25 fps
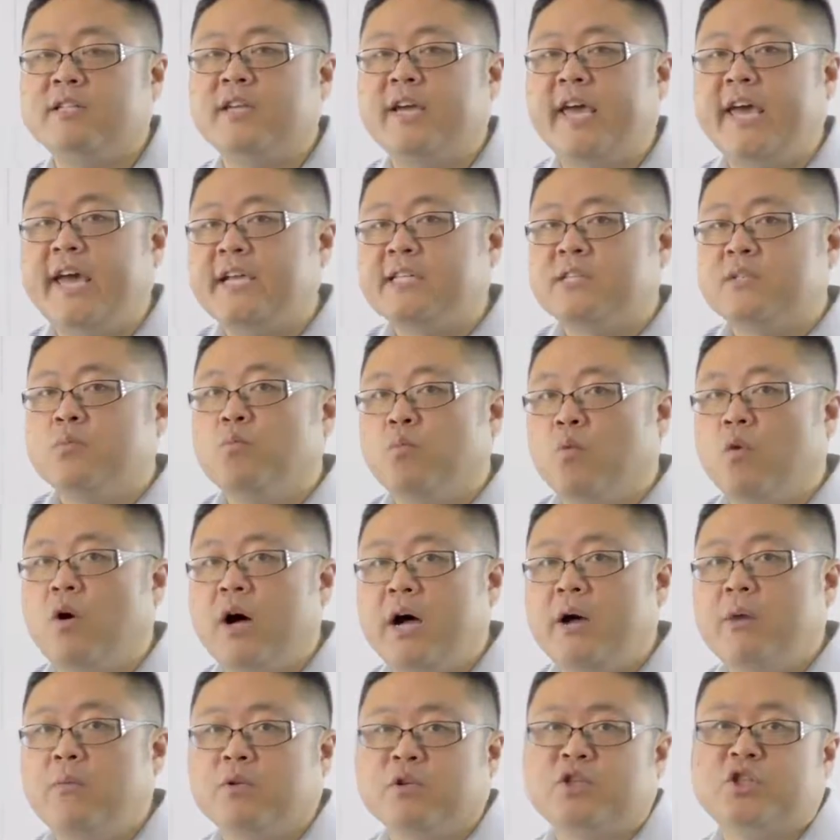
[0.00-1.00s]
So x and
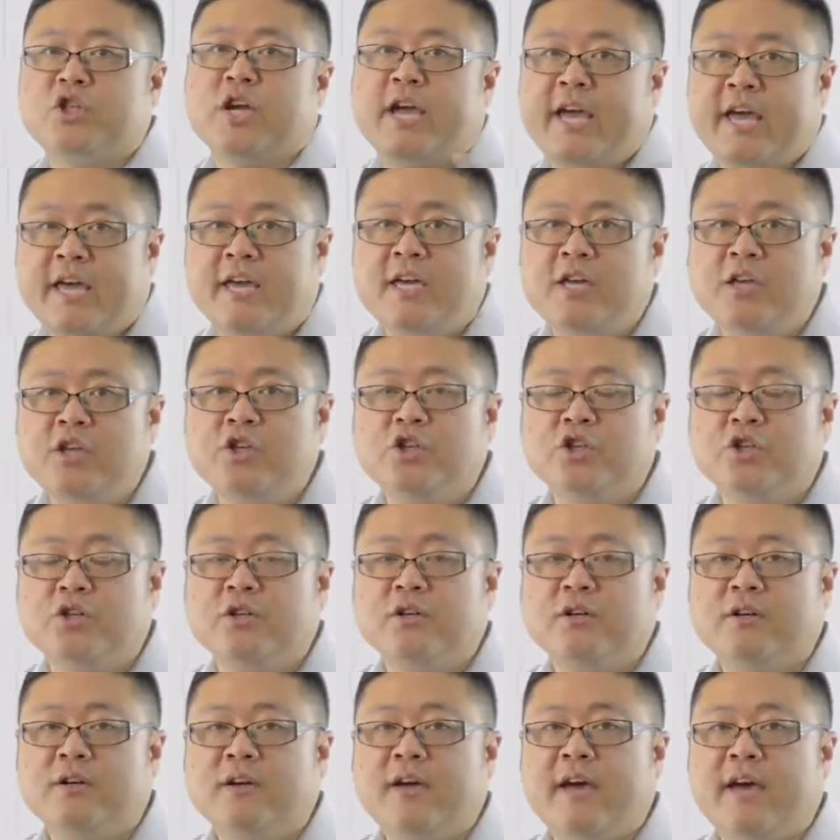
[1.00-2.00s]
y will change